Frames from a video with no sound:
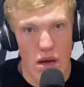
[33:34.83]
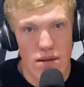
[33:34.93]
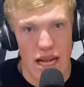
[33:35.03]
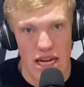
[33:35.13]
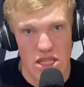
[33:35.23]

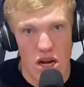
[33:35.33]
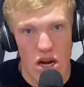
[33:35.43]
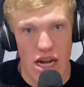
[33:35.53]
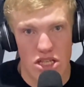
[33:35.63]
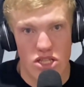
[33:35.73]
website and
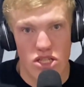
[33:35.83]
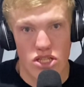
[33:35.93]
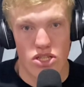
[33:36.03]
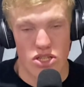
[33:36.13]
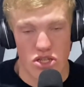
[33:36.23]
start and
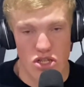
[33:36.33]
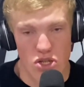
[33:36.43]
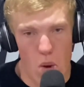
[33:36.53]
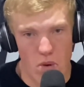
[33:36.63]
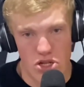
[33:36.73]

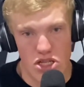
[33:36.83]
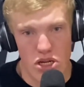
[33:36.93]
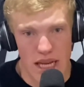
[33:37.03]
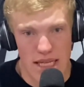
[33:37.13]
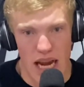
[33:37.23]
sold
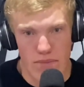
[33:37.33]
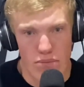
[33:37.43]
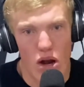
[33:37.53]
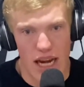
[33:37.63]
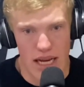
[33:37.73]
shirts and said
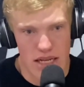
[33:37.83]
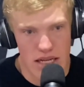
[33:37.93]
"Park it."